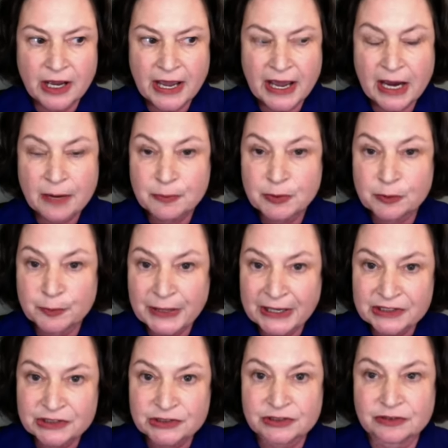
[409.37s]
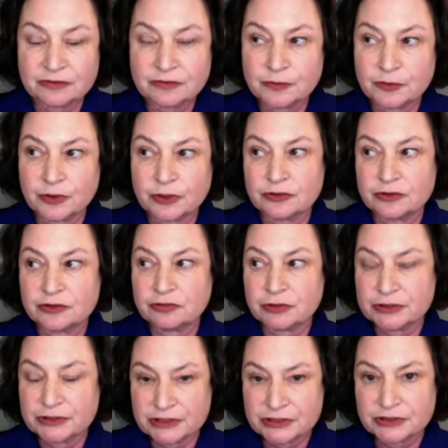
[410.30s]
approbation for the
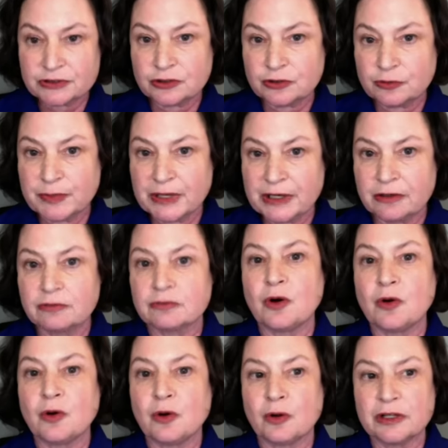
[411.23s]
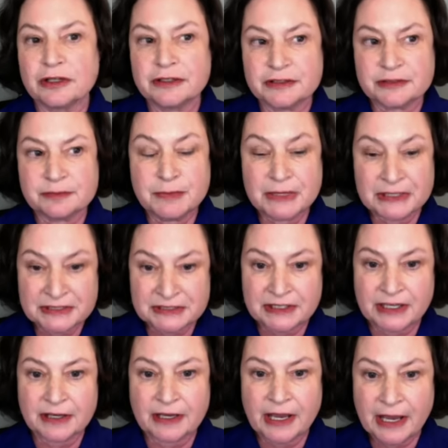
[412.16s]
traditional male role is
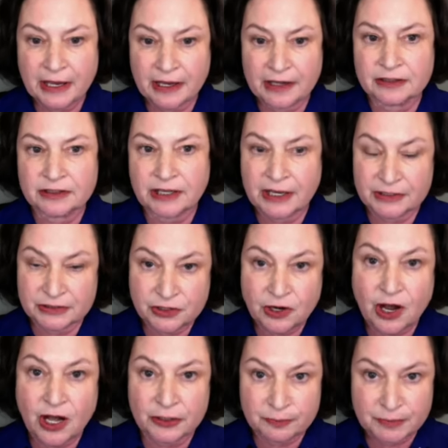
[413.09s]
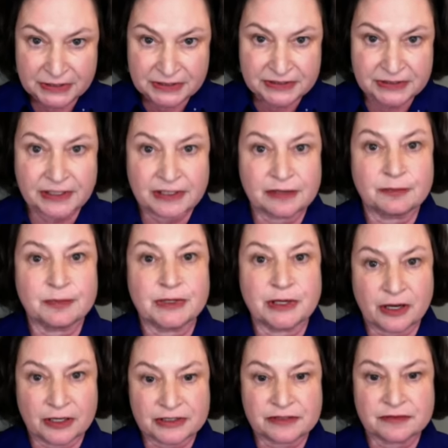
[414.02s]
missing and has gone missing
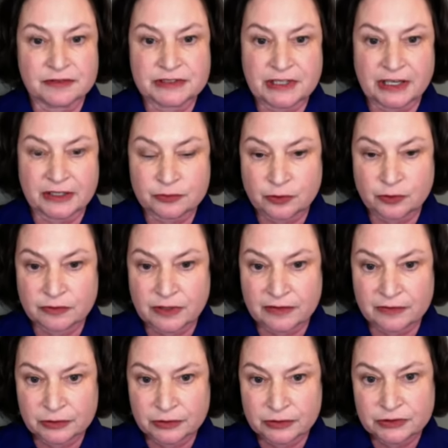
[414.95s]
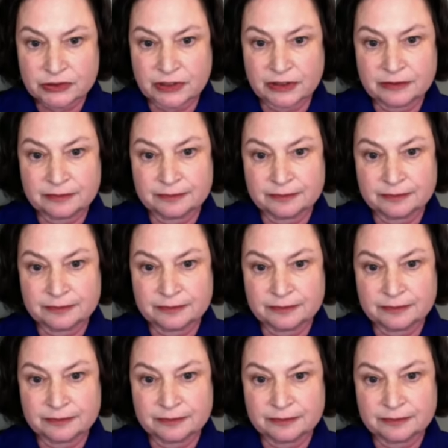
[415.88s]
because of the sexual revolution.